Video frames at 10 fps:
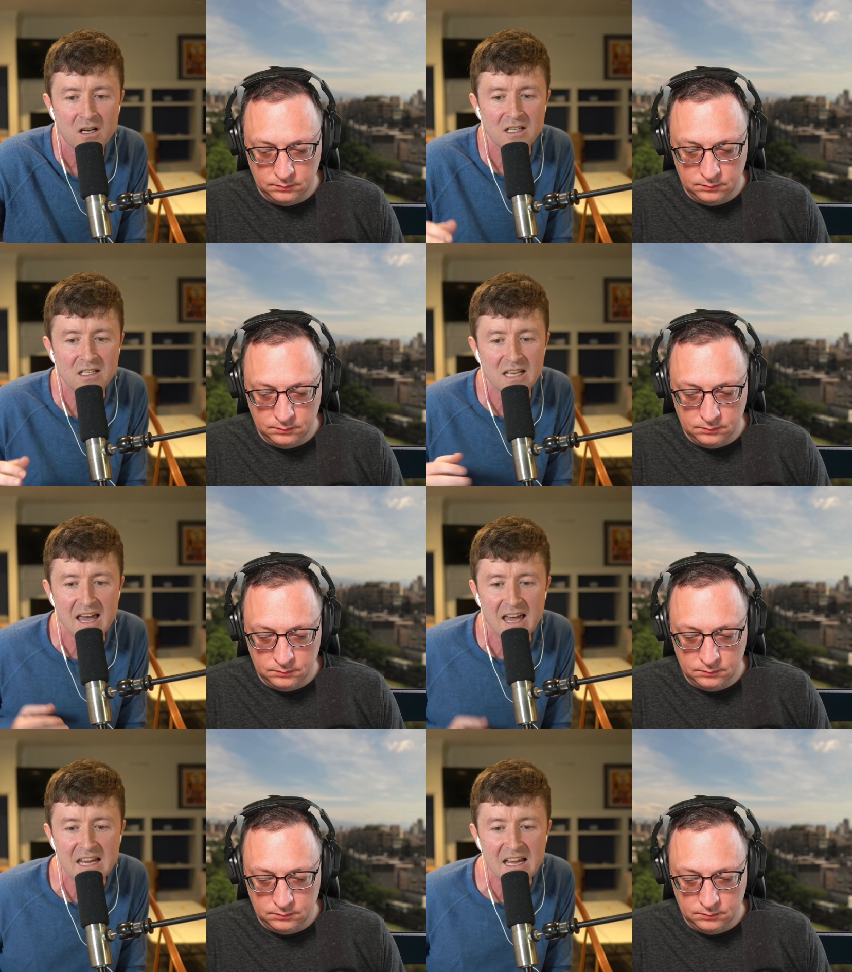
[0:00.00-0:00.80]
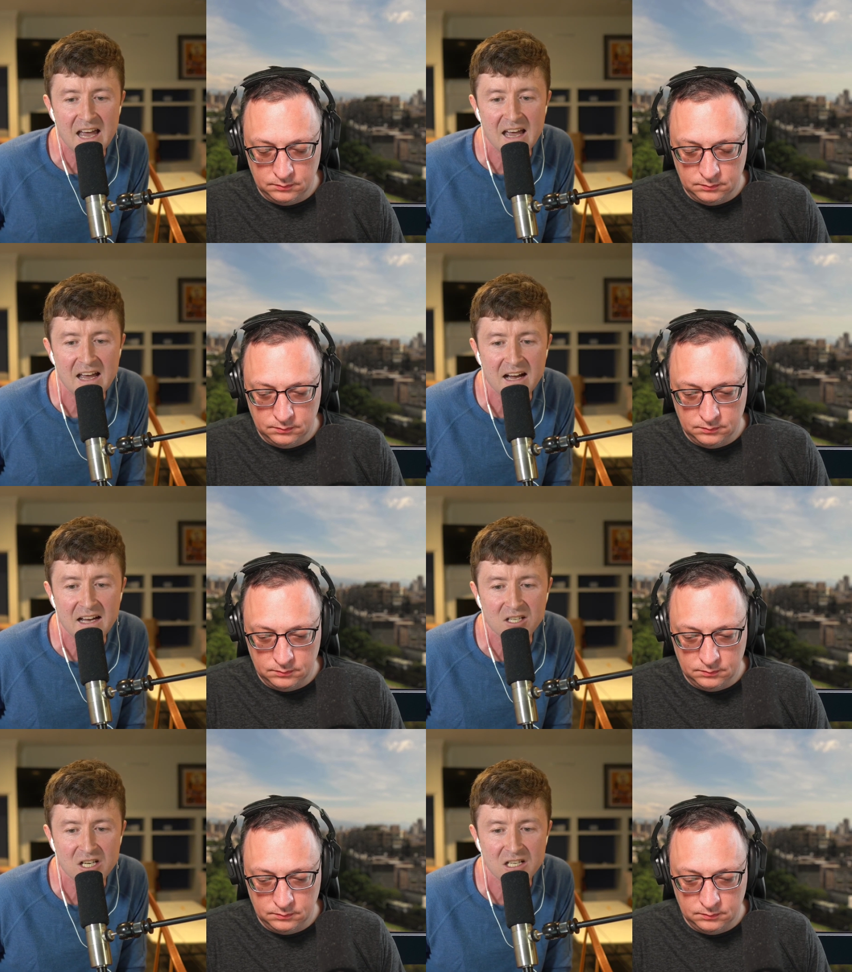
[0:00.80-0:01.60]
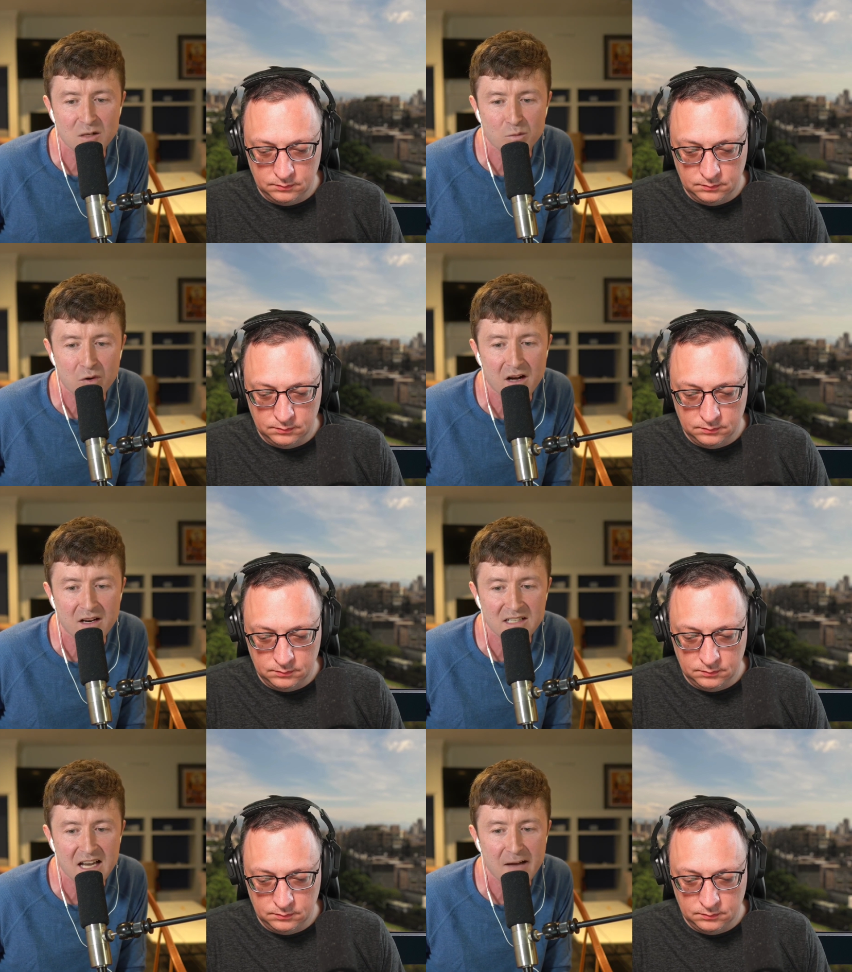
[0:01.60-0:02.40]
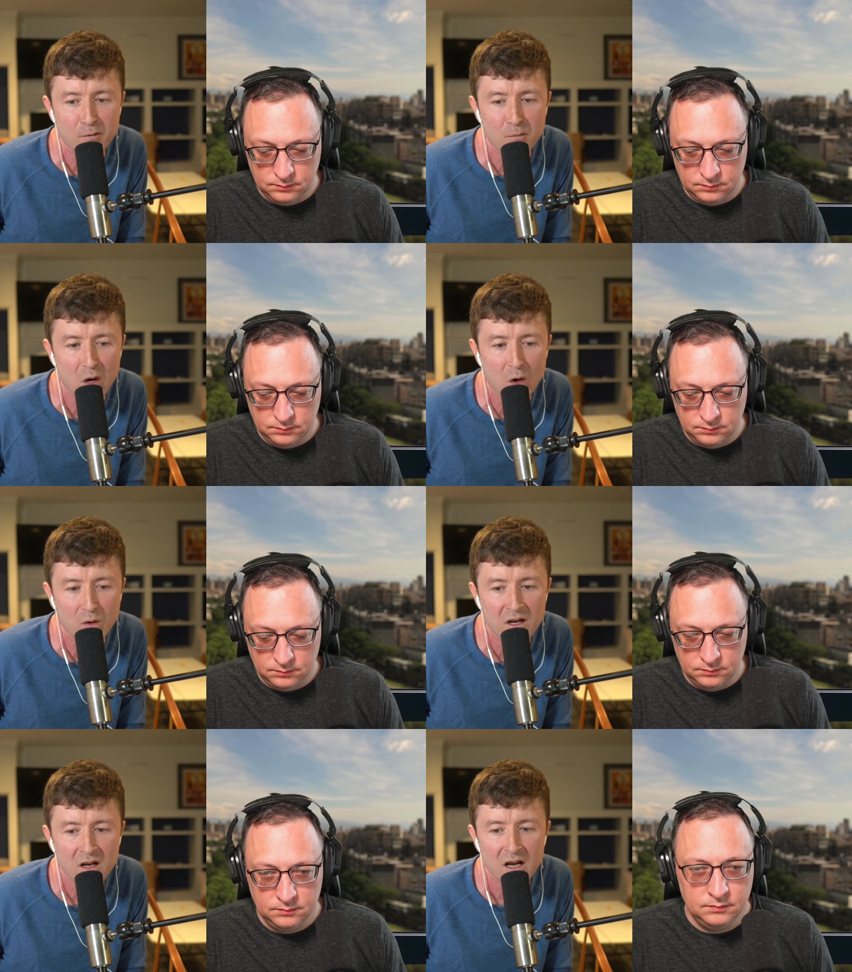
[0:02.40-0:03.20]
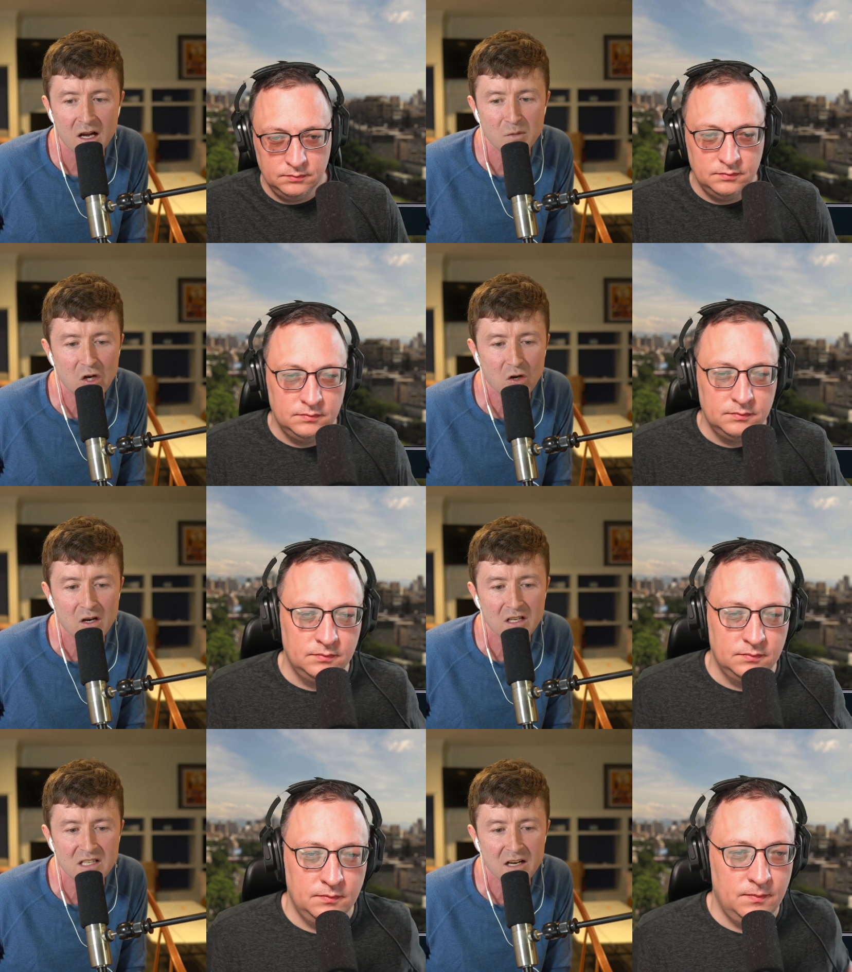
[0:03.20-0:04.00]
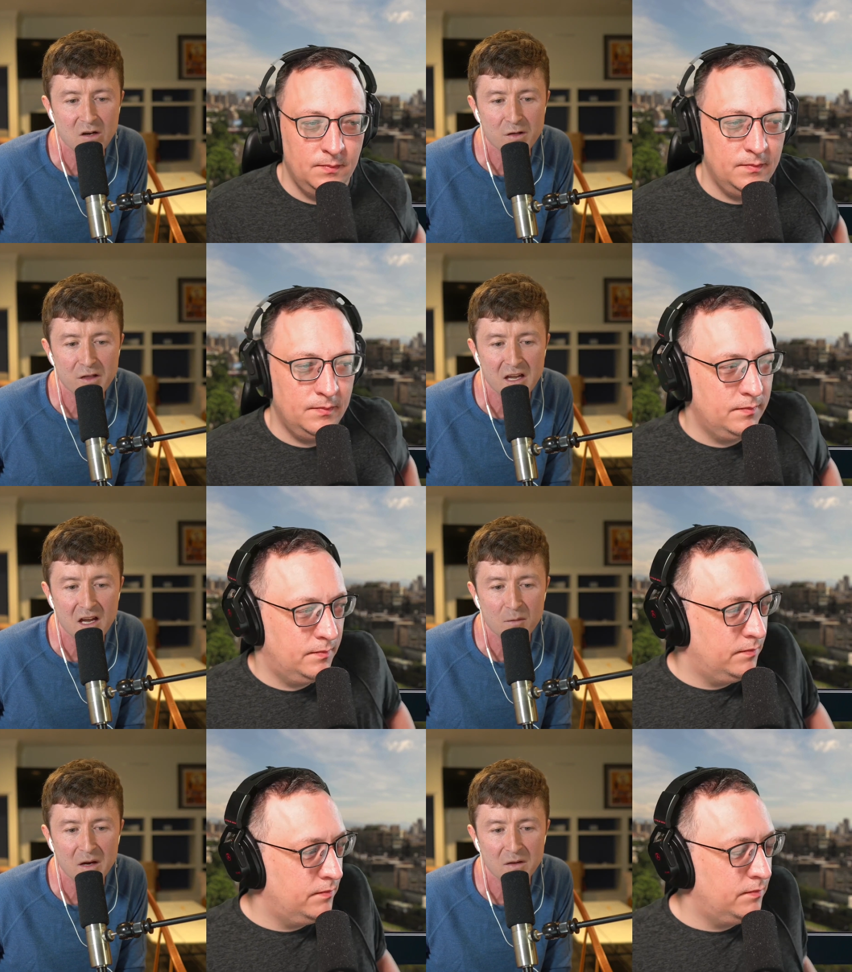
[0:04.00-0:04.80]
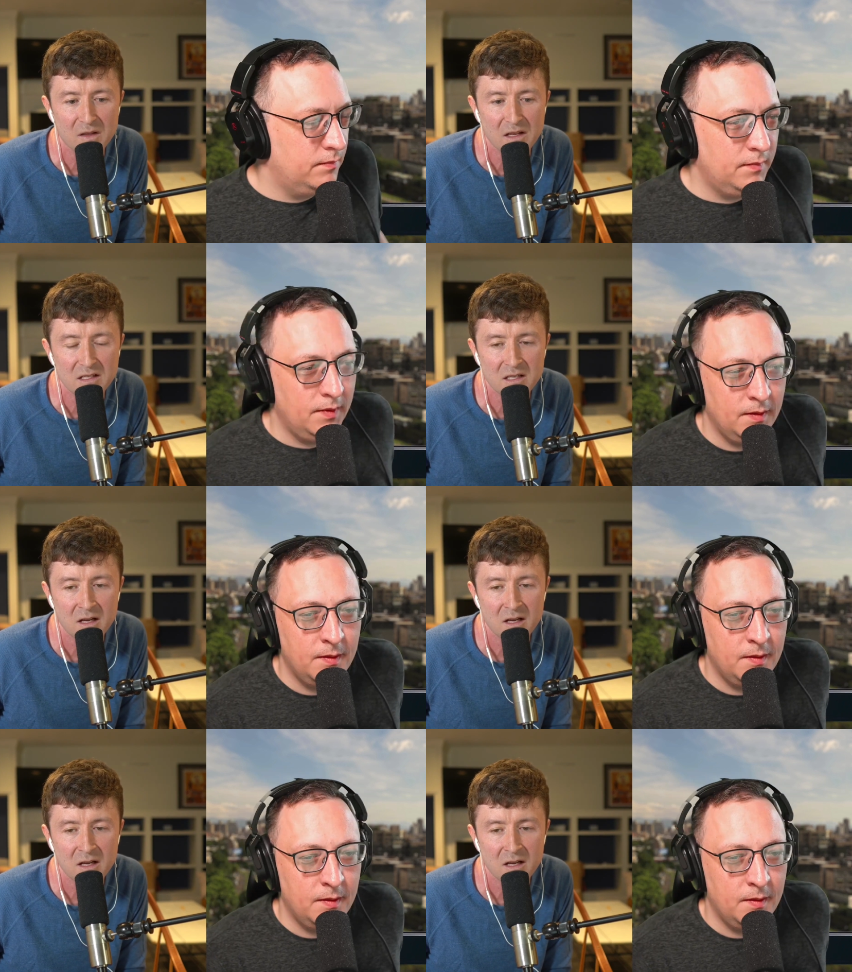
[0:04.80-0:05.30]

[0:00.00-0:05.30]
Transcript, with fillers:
Speaker 1: does any ai adjacent product have a moat i'm curious how you're thinking about this